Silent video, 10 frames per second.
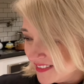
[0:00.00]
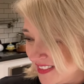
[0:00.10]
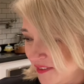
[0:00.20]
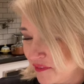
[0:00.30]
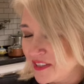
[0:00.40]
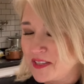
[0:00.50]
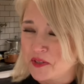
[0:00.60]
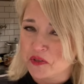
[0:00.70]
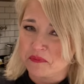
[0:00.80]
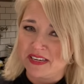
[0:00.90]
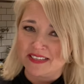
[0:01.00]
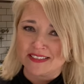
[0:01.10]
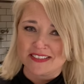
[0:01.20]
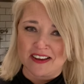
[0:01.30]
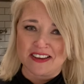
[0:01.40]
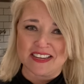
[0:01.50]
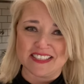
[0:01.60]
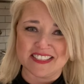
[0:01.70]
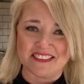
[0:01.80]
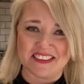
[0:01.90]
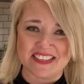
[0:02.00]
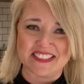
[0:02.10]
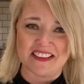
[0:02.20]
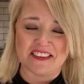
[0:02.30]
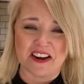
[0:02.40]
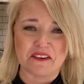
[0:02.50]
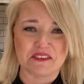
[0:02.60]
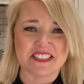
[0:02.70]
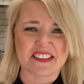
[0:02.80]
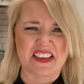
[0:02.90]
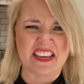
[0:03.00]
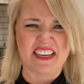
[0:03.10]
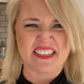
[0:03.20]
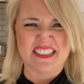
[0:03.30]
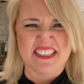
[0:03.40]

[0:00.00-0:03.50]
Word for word: different social media sites and they said that I was like,